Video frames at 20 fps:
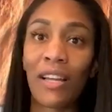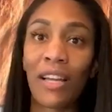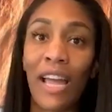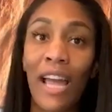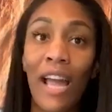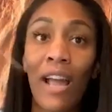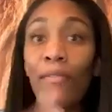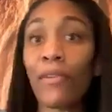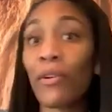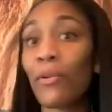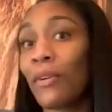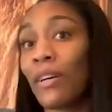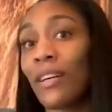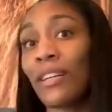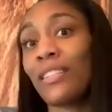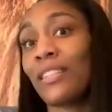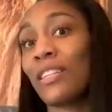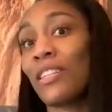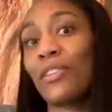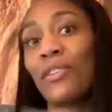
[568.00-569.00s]

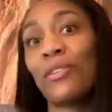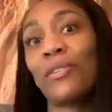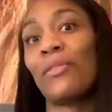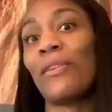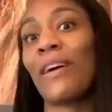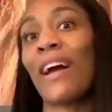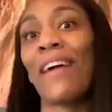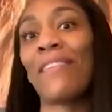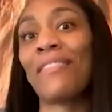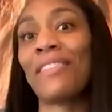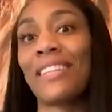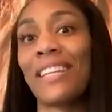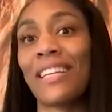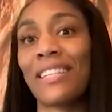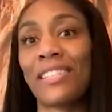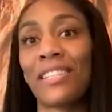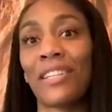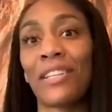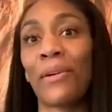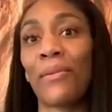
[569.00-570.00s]
everyone, you don't have to
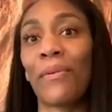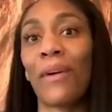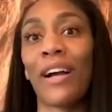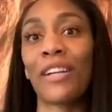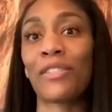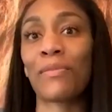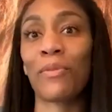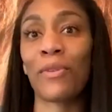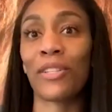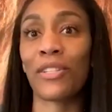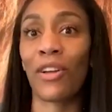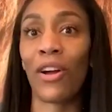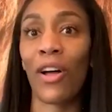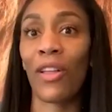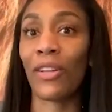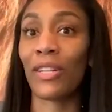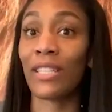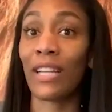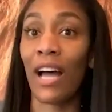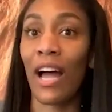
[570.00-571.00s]
necessarily watch sports
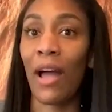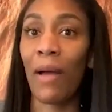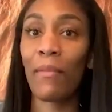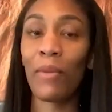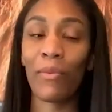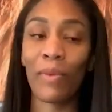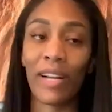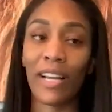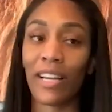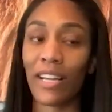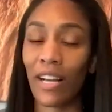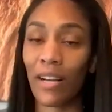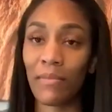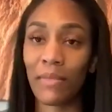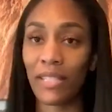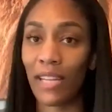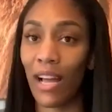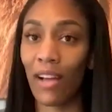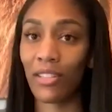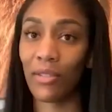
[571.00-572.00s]
all the time, but when it
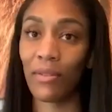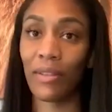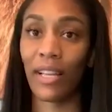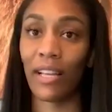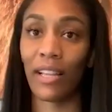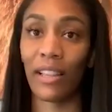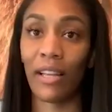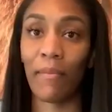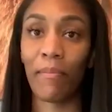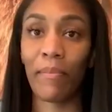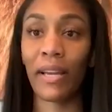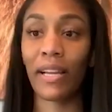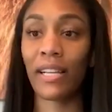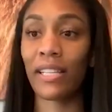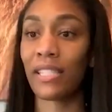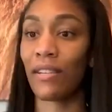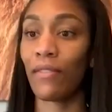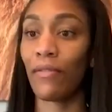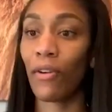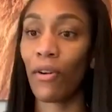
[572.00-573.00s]
comes down to the
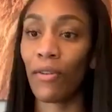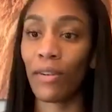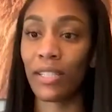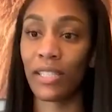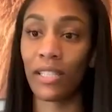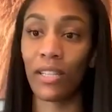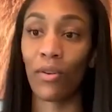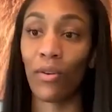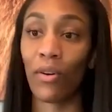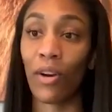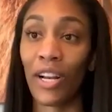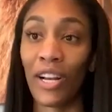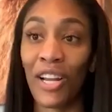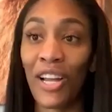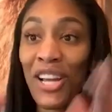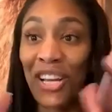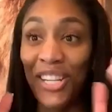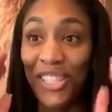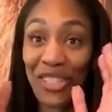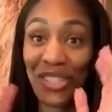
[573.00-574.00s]
Olympics and focusing on
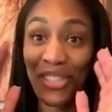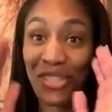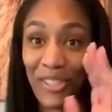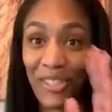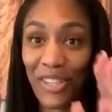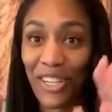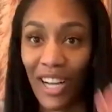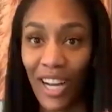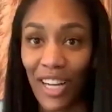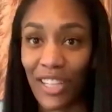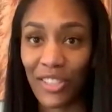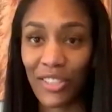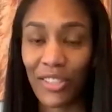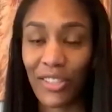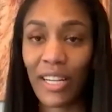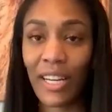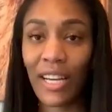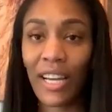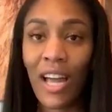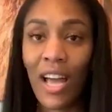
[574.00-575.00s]
just your
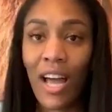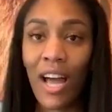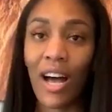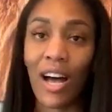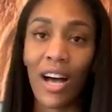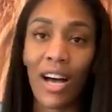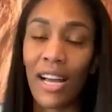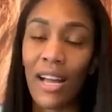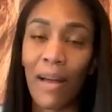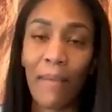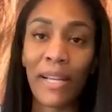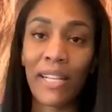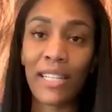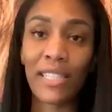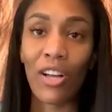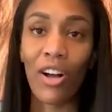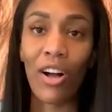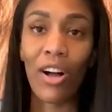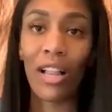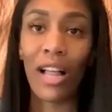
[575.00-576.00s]
country, I mean,
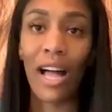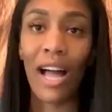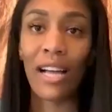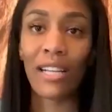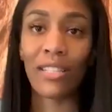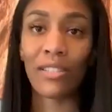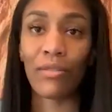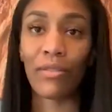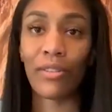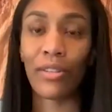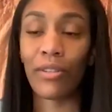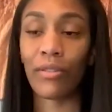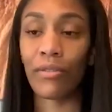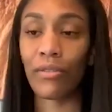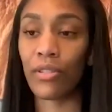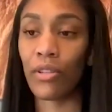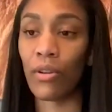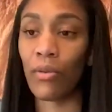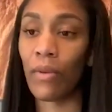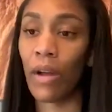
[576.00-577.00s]
it's all eyes on you.
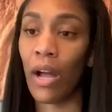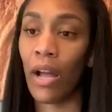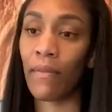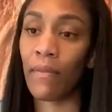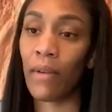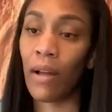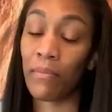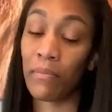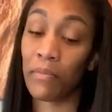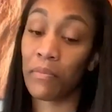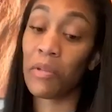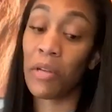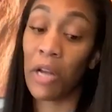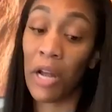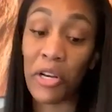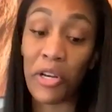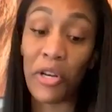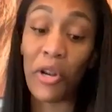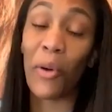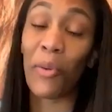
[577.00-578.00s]
So
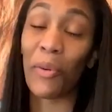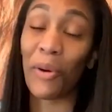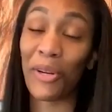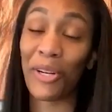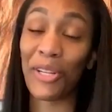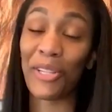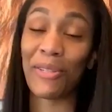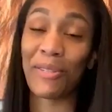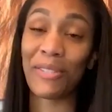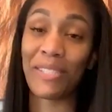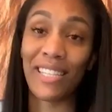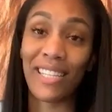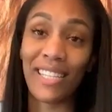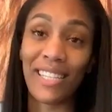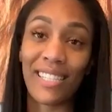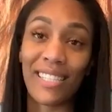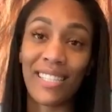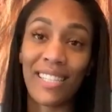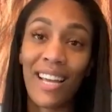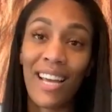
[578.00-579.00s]
I know we're going to use
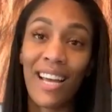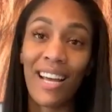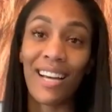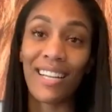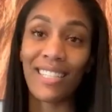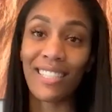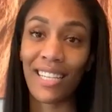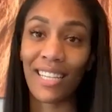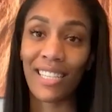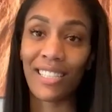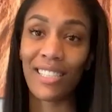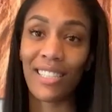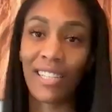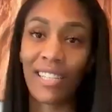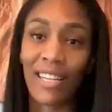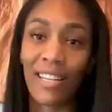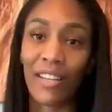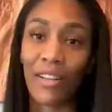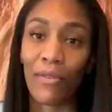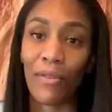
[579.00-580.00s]
this
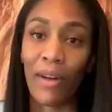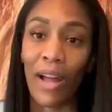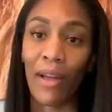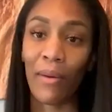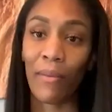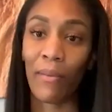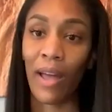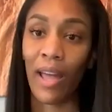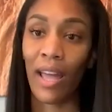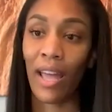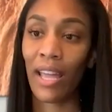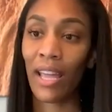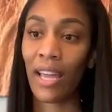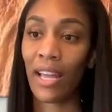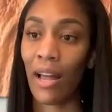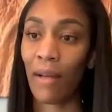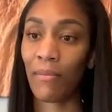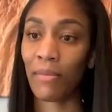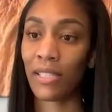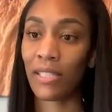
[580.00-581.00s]
attention in the right way,
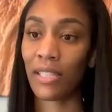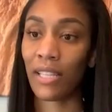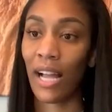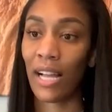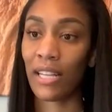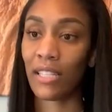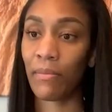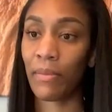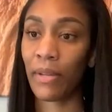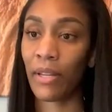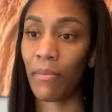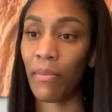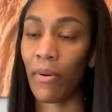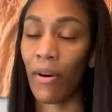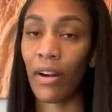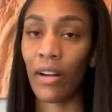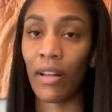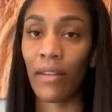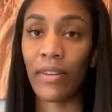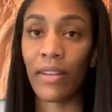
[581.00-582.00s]
and I'm just glad to be a
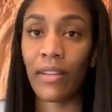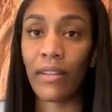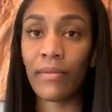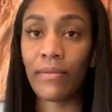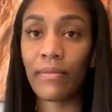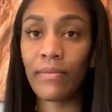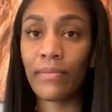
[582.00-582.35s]
part of it.